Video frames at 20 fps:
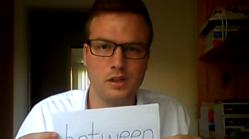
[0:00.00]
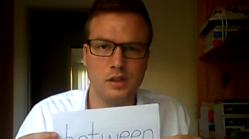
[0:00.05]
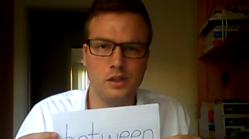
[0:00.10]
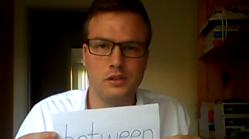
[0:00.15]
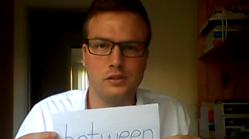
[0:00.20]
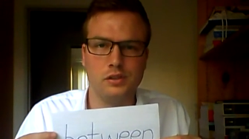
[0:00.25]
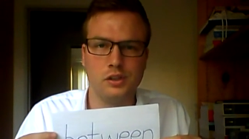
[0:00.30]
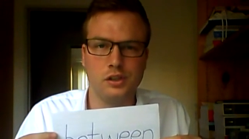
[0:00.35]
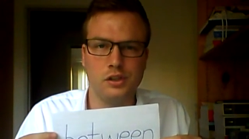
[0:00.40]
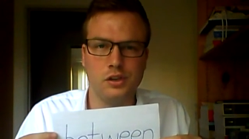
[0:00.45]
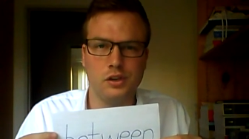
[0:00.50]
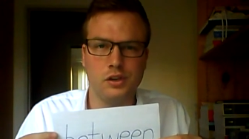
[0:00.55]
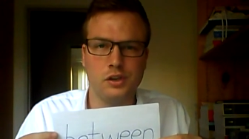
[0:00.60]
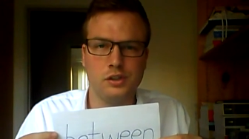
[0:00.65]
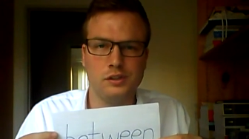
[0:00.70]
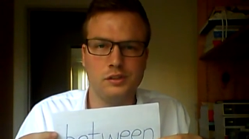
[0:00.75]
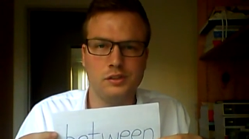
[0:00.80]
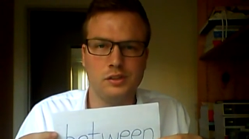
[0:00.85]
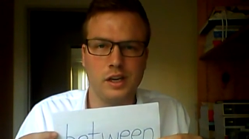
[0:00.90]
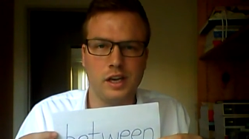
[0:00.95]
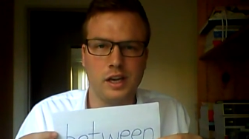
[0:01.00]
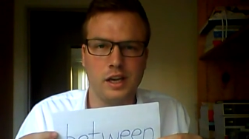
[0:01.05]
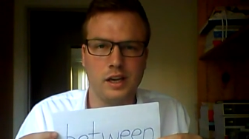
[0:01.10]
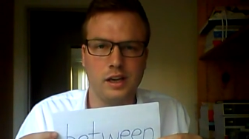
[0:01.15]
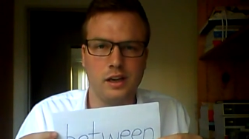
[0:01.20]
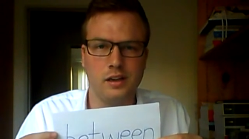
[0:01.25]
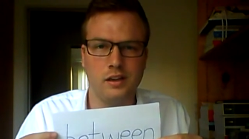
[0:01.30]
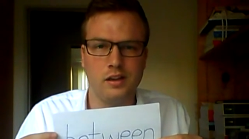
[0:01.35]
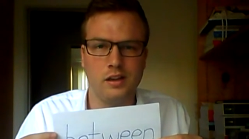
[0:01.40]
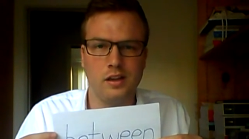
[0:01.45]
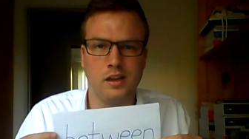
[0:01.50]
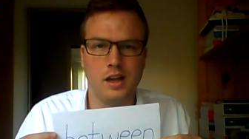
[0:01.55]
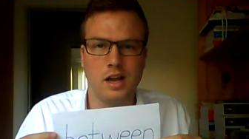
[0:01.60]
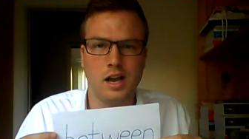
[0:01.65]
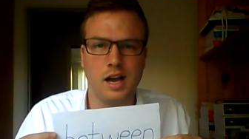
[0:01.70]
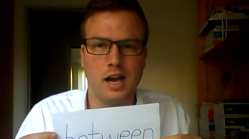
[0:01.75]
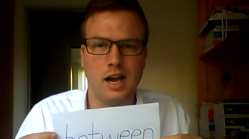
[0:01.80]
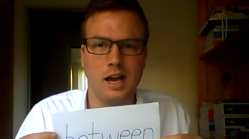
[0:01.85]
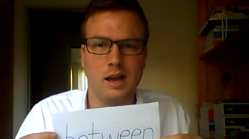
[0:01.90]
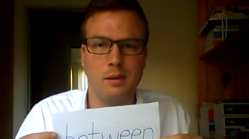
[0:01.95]
So you could say,
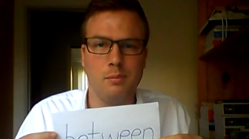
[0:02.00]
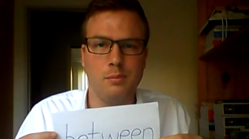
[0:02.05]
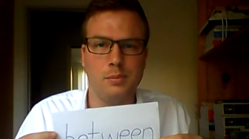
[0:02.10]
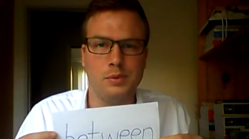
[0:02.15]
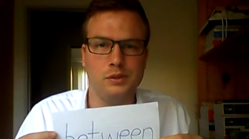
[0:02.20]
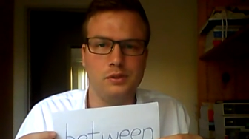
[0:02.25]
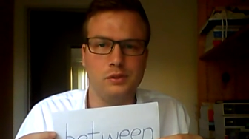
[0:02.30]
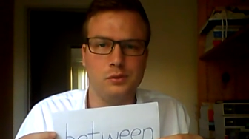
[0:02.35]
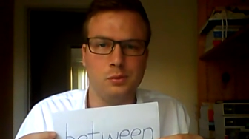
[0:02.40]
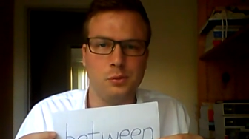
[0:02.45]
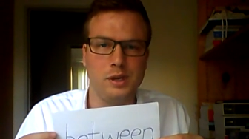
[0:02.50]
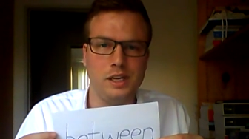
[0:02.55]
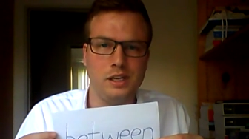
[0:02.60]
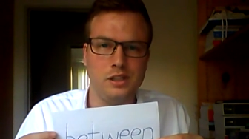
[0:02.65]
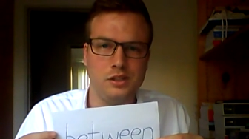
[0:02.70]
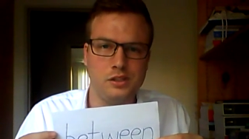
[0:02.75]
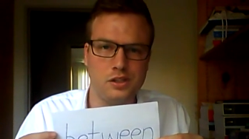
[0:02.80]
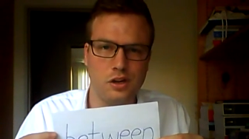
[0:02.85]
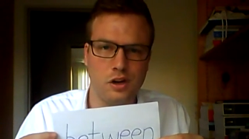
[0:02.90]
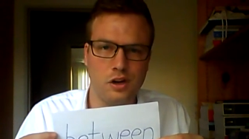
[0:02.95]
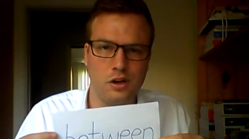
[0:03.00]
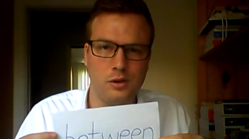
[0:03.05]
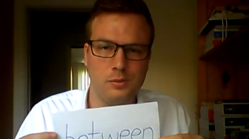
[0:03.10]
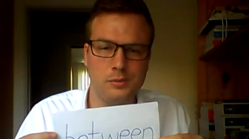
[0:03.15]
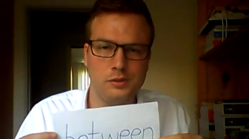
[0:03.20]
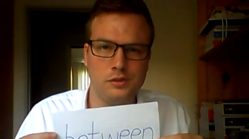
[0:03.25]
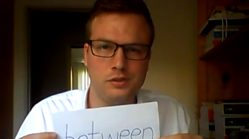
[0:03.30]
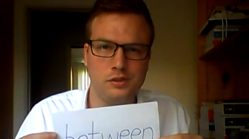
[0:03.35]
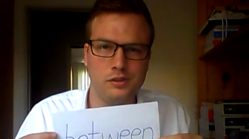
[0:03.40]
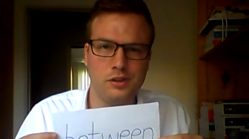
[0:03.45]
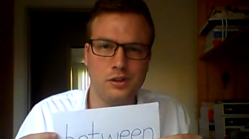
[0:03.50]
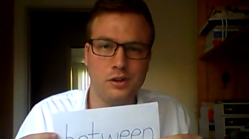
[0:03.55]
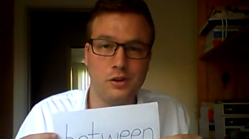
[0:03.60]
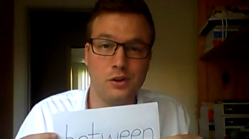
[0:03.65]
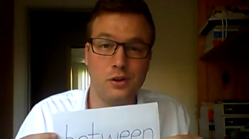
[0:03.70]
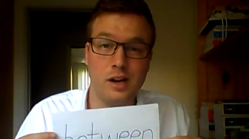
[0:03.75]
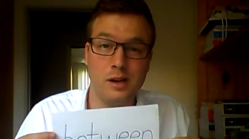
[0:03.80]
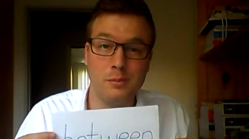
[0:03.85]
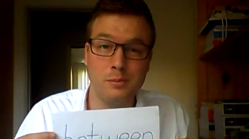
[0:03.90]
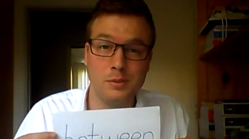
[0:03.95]
I'm between jobs,
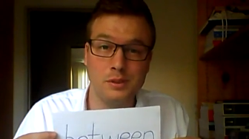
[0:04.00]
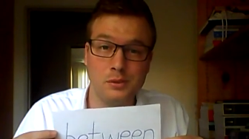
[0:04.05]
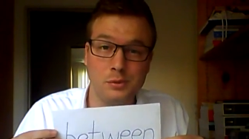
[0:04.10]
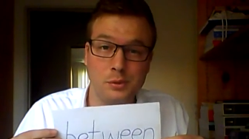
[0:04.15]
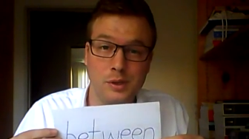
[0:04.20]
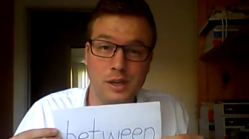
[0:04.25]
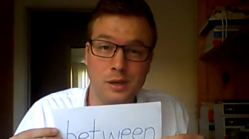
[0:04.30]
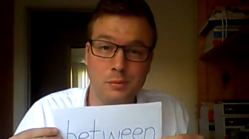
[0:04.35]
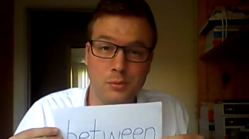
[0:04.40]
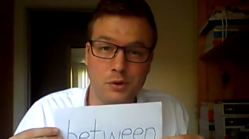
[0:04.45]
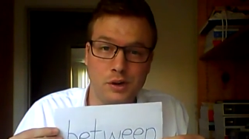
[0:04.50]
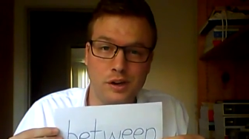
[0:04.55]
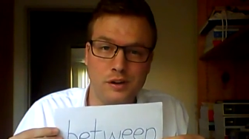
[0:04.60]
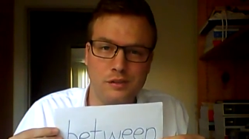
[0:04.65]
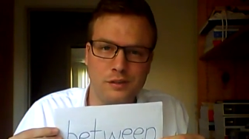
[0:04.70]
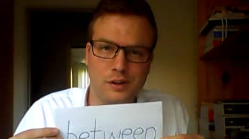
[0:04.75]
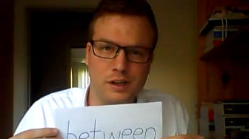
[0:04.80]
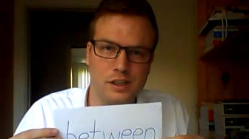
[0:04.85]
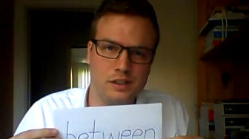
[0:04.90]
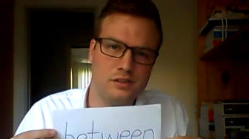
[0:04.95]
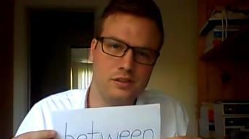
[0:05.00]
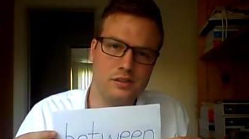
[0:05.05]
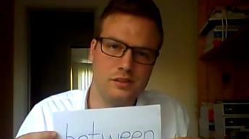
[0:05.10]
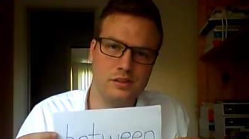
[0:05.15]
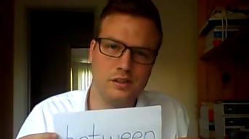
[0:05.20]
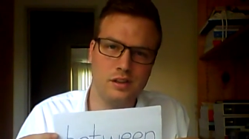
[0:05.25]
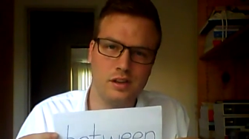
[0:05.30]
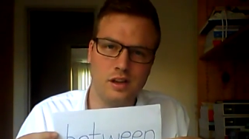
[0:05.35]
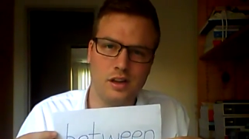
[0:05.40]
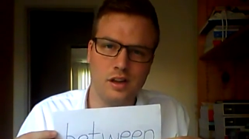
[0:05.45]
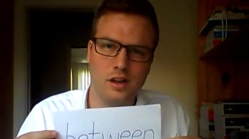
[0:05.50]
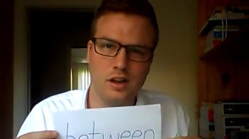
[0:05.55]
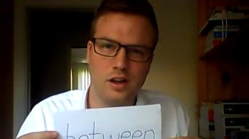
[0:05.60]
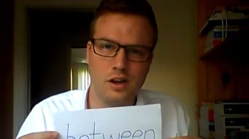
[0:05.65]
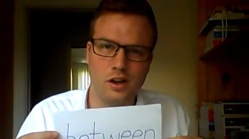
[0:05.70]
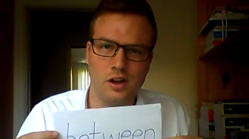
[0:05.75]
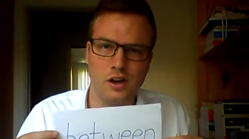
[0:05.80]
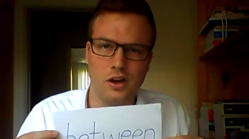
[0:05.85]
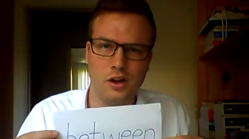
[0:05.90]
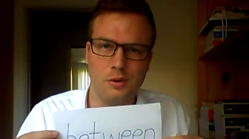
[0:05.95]
or I'm between boyfriends.
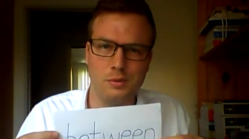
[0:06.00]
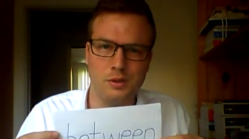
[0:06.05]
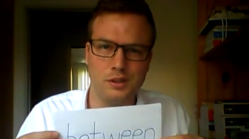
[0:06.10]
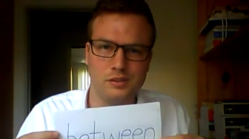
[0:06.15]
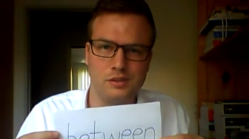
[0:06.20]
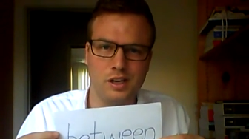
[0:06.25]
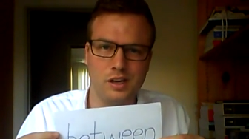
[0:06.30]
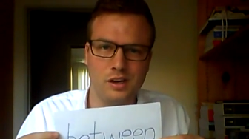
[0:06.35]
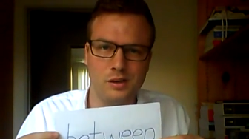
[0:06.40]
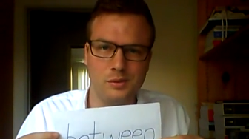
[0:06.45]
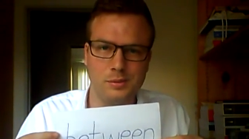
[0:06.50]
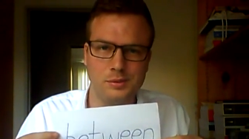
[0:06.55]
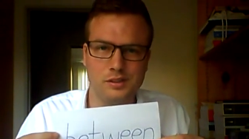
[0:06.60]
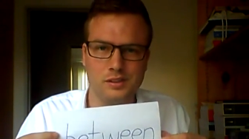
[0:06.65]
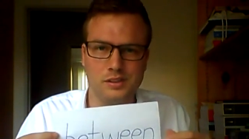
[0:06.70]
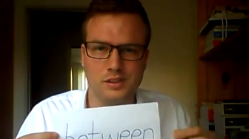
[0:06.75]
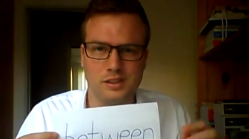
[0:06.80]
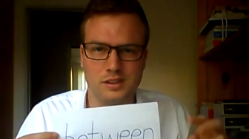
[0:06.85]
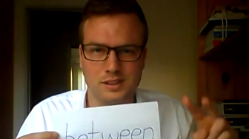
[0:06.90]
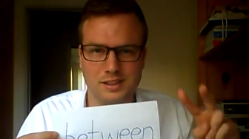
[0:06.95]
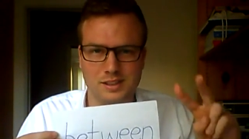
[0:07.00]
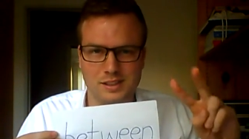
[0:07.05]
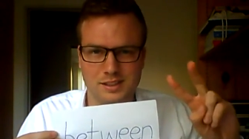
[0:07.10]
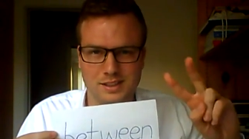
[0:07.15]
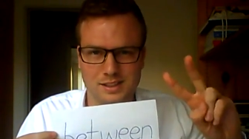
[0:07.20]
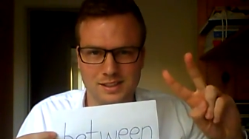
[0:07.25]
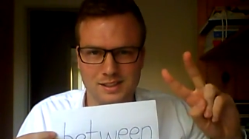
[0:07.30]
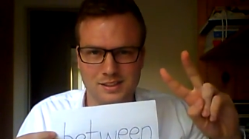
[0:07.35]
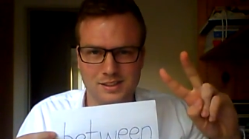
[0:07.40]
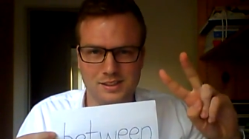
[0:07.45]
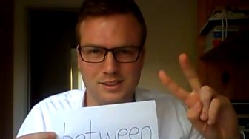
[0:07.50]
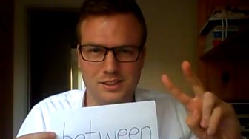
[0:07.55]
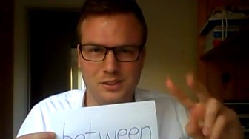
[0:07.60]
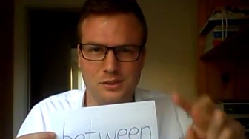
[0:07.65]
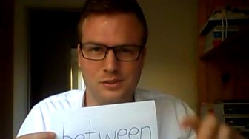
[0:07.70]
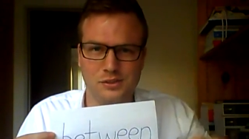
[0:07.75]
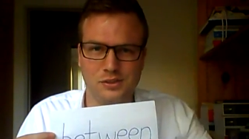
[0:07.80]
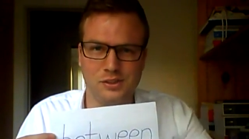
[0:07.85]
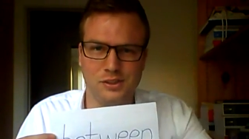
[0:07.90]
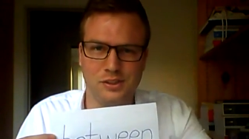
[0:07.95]
Hope this helps. See you
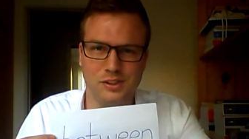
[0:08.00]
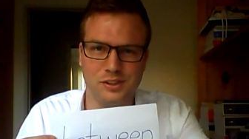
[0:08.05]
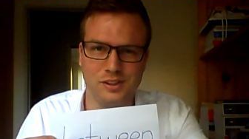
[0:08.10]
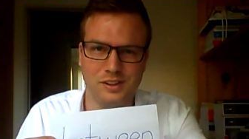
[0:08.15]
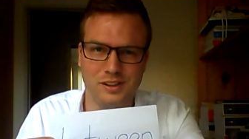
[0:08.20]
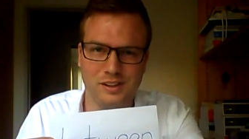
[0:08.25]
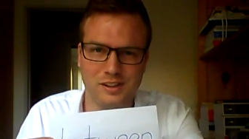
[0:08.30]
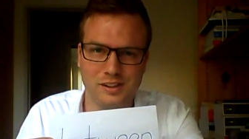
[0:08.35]
soon.